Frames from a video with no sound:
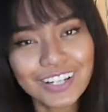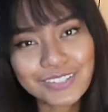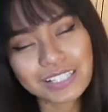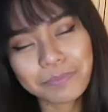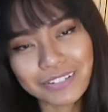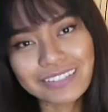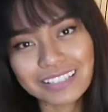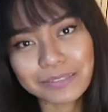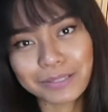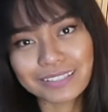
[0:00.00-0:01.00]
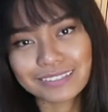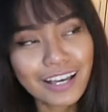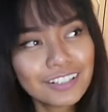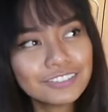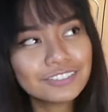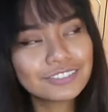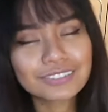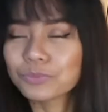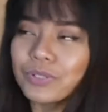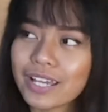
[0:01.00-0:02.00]
got to experience this myself
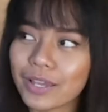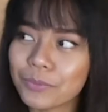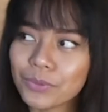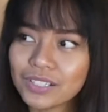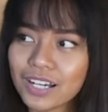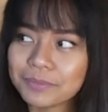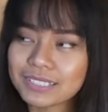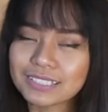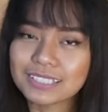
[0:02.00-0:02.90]
when I woke up